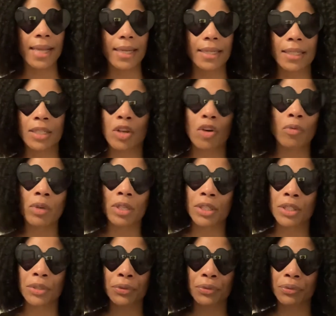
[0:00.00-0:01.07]
No one
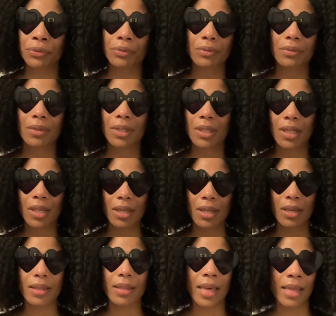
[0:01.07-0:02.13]
knew
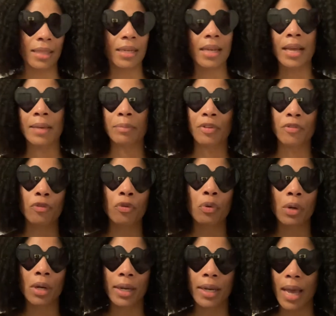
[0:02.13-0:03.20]
that the night
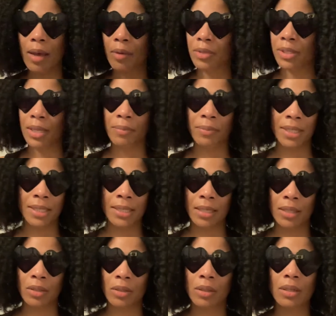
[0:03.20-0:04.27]
before I was up
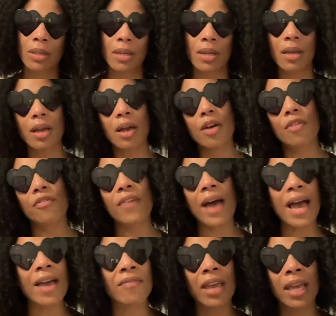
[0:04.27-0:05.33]
until
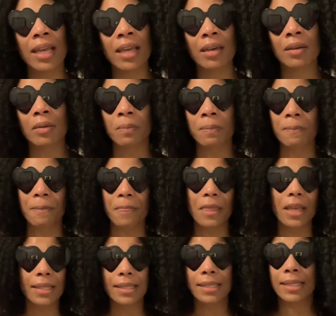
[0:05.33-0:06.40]
5 a.m.
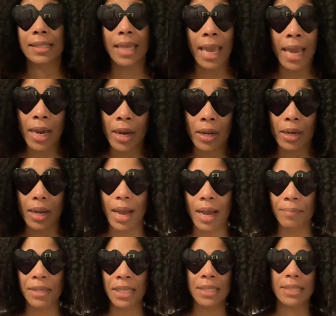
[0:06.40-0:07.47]
scared,
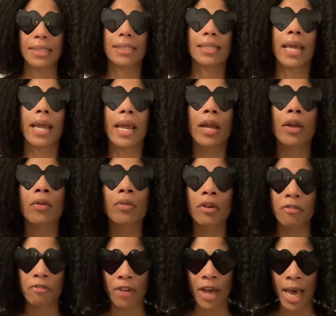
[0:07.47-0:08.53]

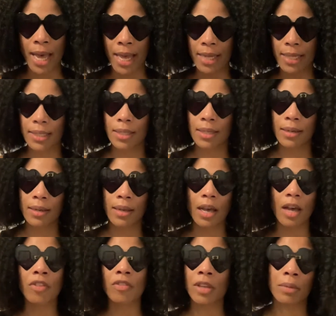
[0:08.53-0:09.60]
terrified
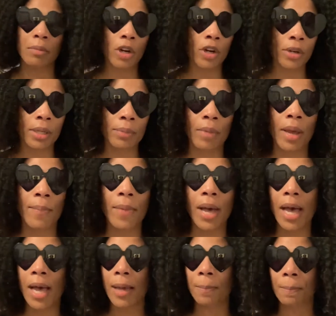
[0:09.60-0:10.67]
of him hurting my
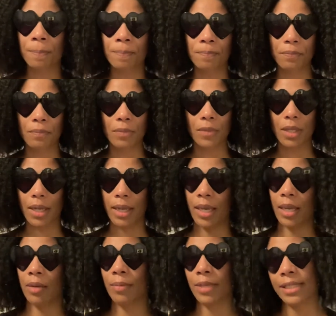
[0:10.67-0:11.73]
mom,
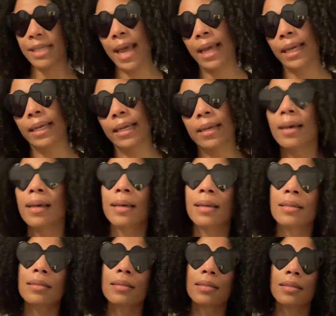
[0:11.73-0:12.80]
him attacking
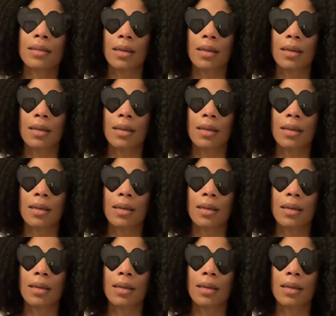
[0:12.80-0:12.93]
us.